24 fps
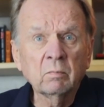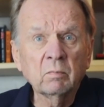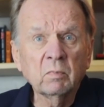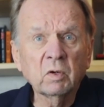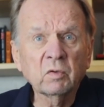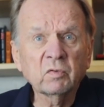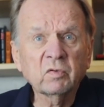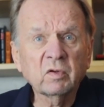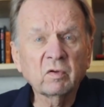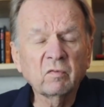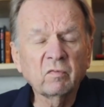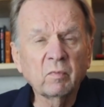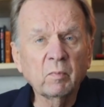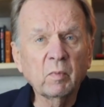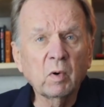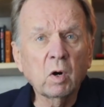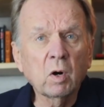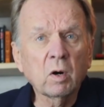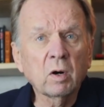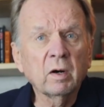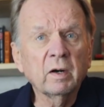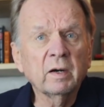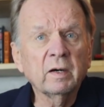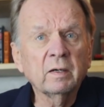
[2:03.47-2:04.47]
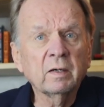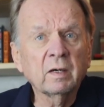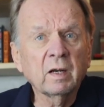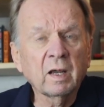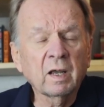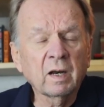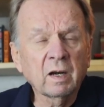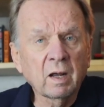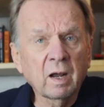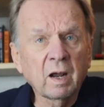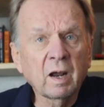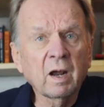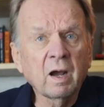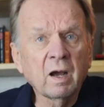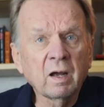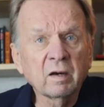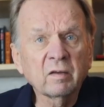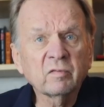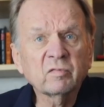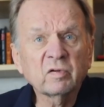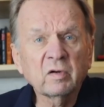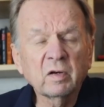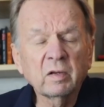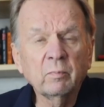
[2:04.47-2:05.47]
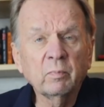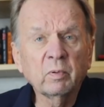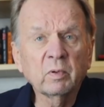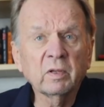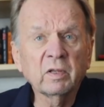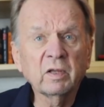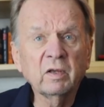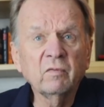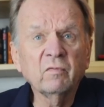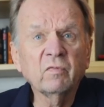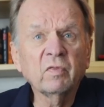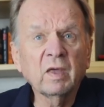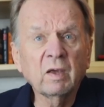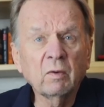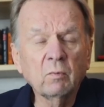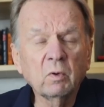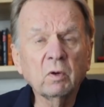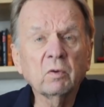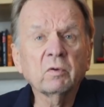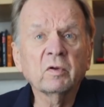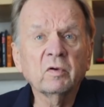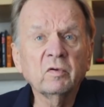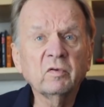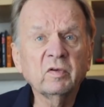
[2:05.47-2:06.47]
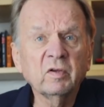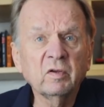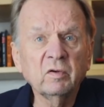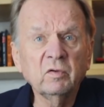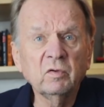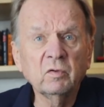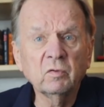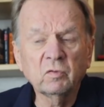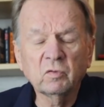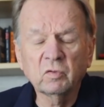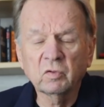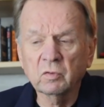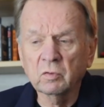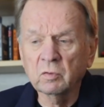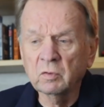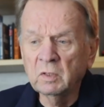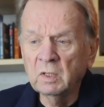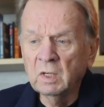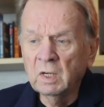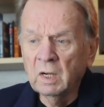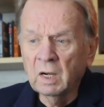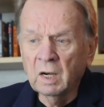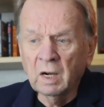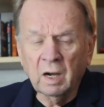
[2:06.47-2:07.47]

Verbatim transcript: Most of them are, and, and I honestly believe they will continue to.